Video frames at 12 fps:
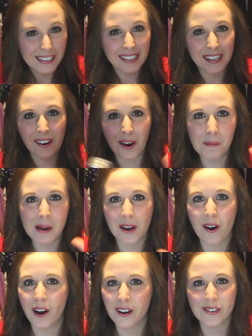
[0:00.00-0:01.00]
like all my
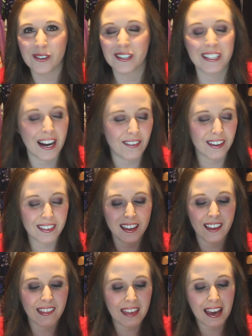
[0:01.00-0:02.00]
contours and everything,
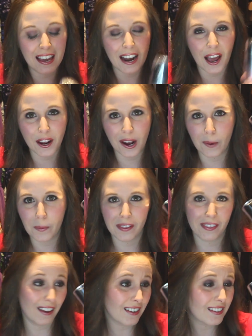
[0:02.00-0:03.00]
then I go
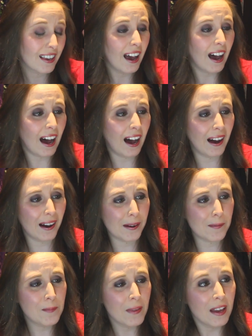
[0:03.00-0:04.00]
with this.
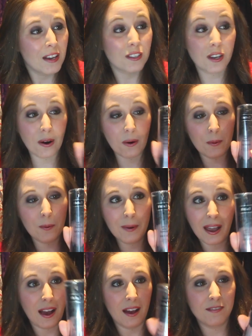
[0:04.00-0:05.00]
So
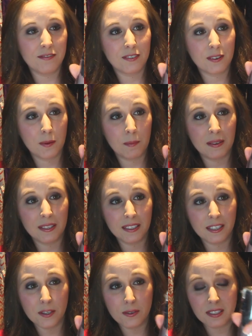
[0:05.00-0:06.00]
yeah, I've
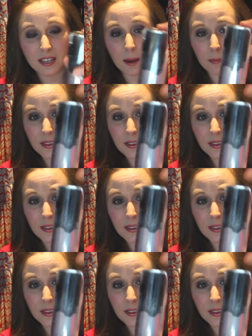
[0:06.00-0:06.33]
completely used it up.